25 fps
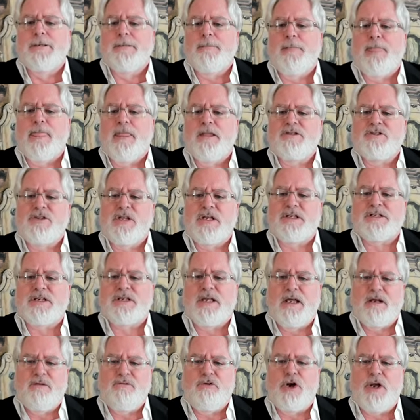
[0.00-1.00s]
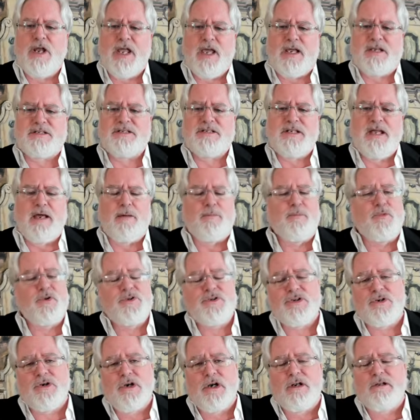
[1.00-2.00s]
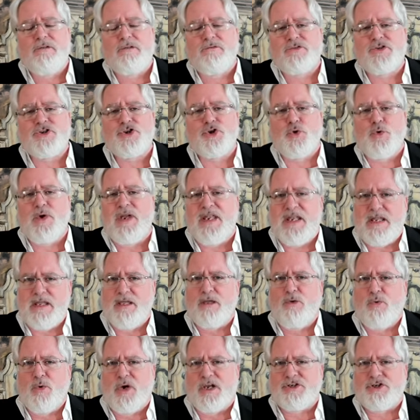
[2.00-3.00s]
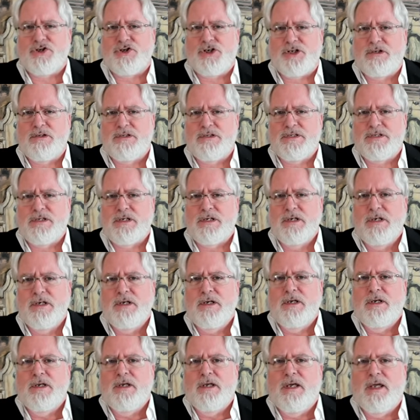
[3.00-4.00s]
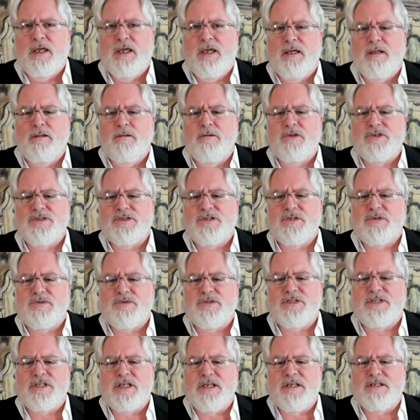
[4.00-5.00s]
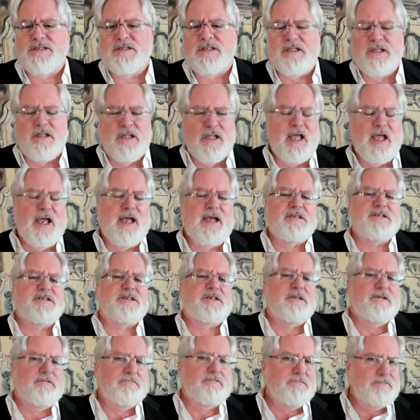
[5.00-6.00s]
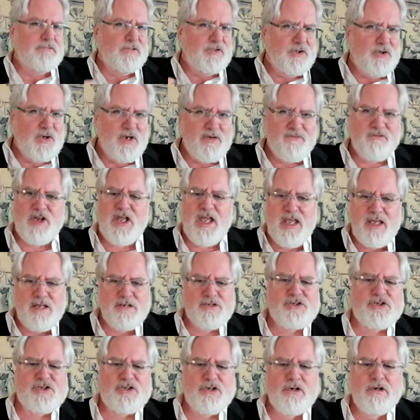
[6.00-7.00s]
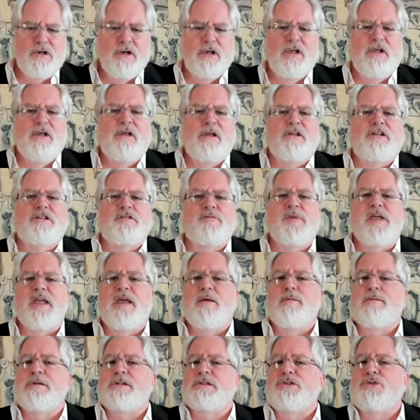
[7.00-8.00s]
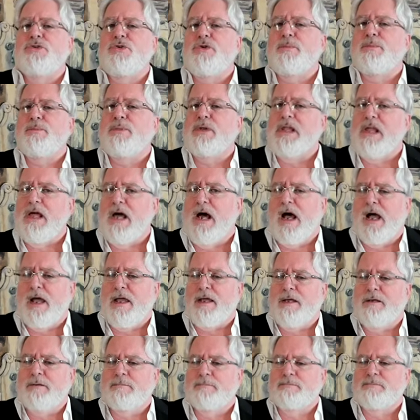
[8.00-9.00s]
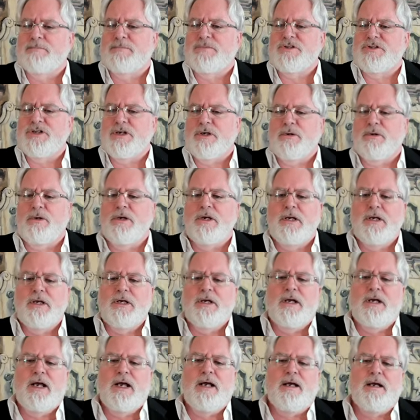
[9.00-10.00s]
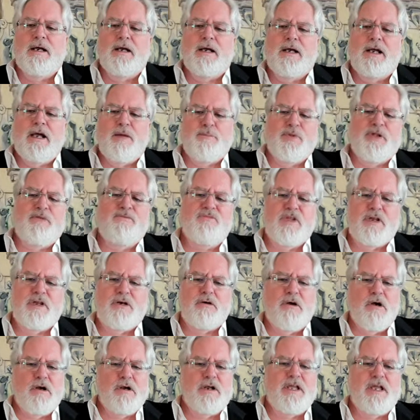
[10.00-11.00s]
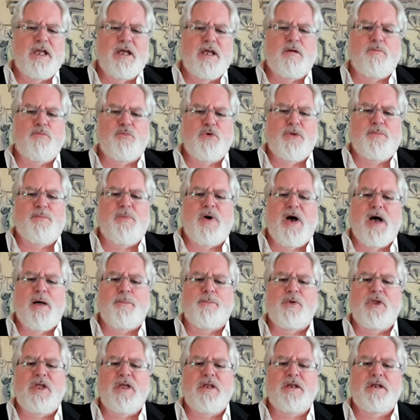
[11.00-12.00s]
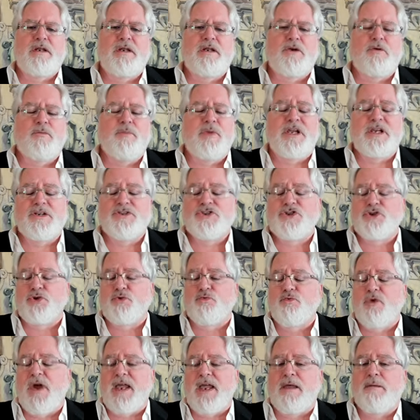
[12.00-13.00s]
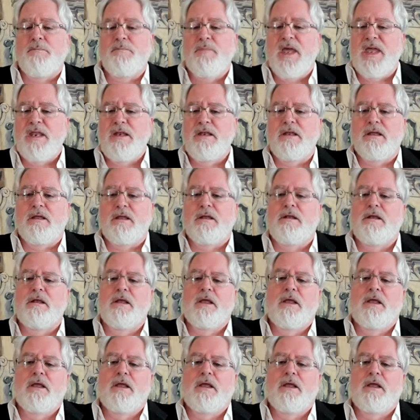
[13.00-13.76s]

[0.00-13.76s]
And so that's kind of our next step. Those are kind of screening questions, and there's those things that they'll ask, and you have to answer to be able to apply. So a couple of them that are already kind of pre-populated in here because they're recommended.